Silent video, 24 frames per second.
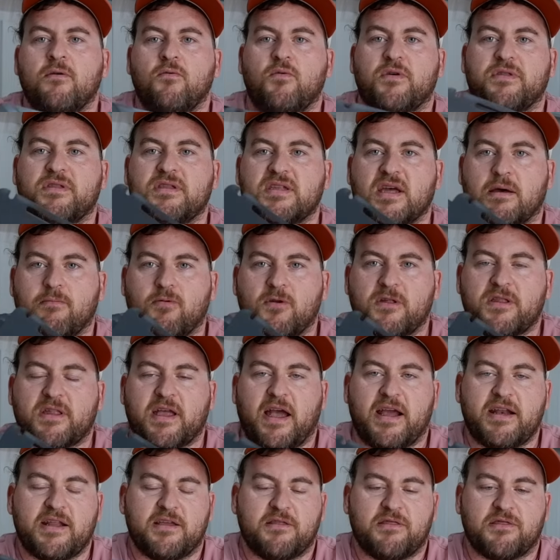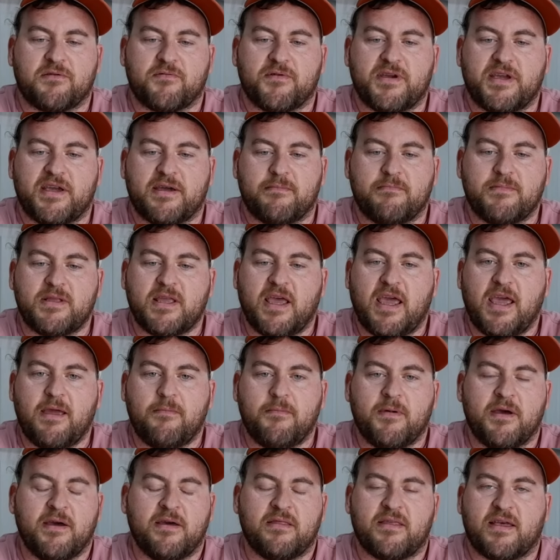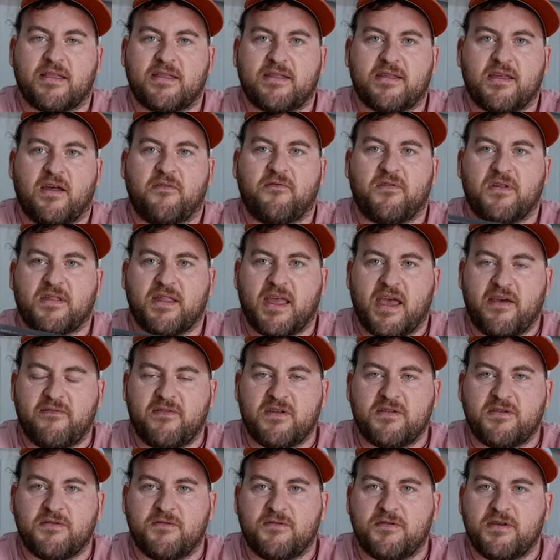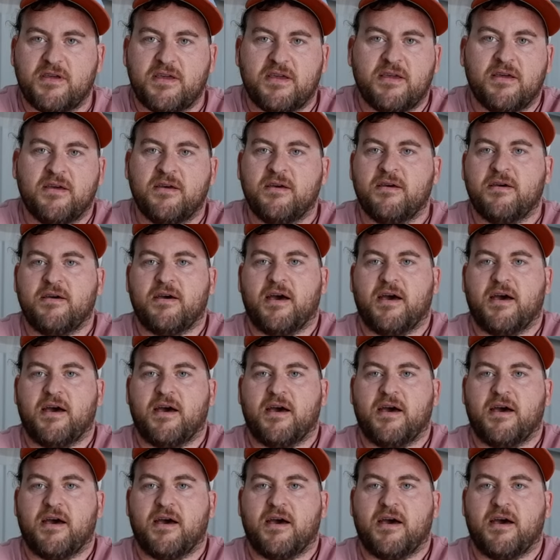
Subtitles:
with double-sided 3M tape. That stuff is heavy duty.